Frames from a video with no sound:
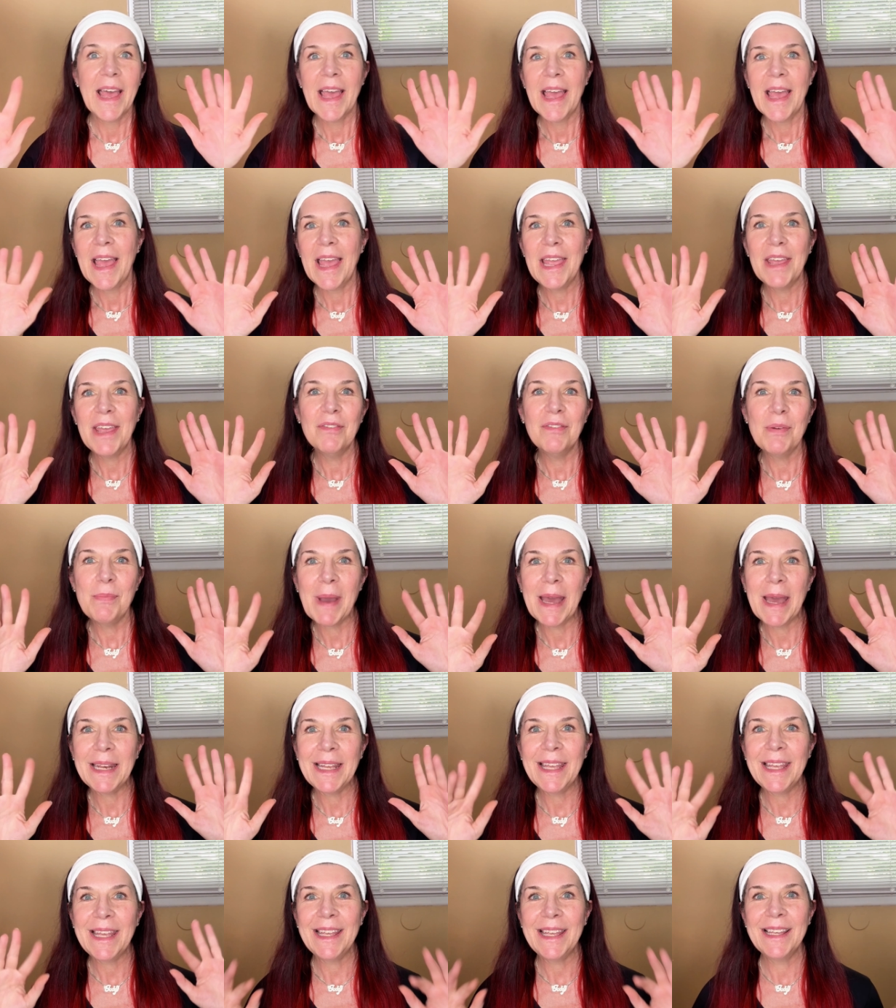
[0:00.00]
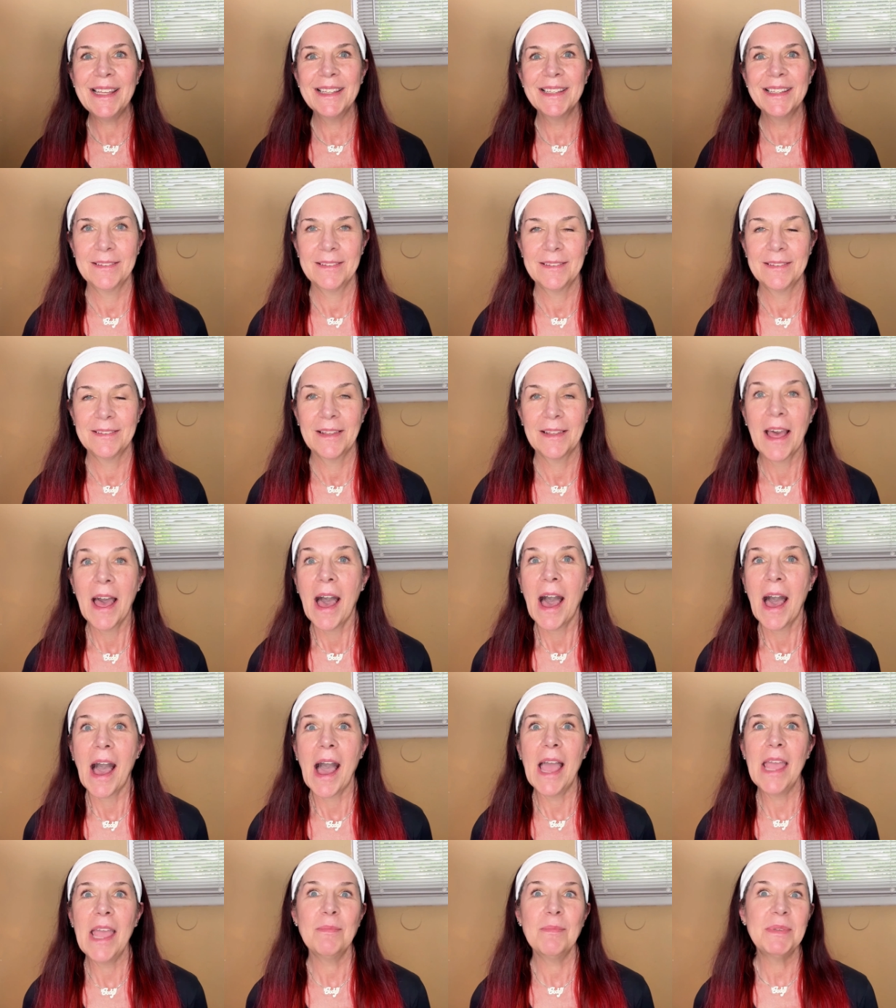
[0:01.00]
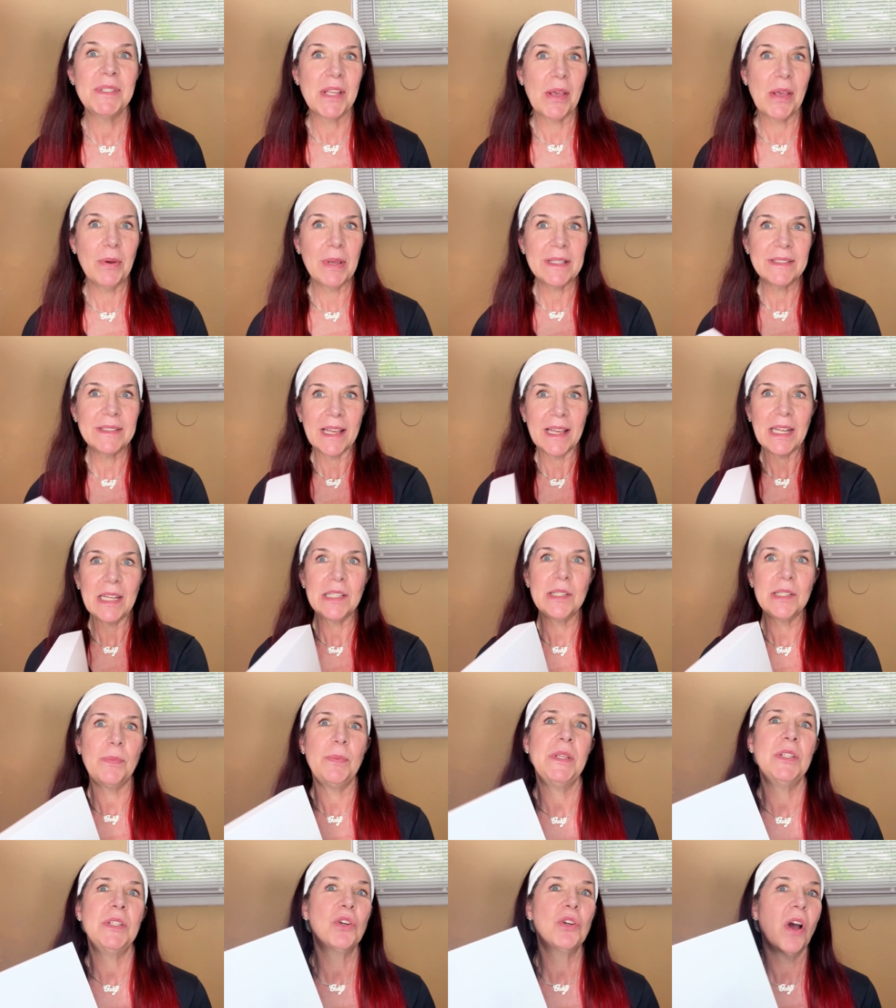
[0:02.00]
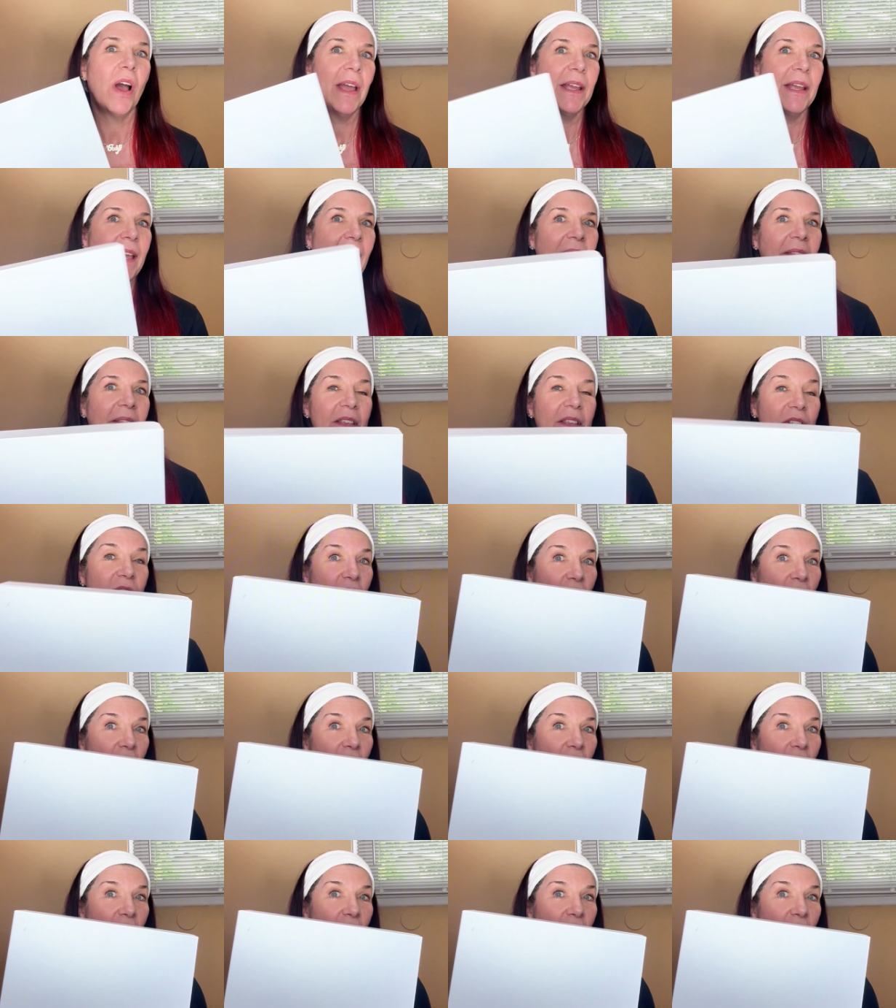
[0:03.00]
Hey everybody! I am so excited to be trying out this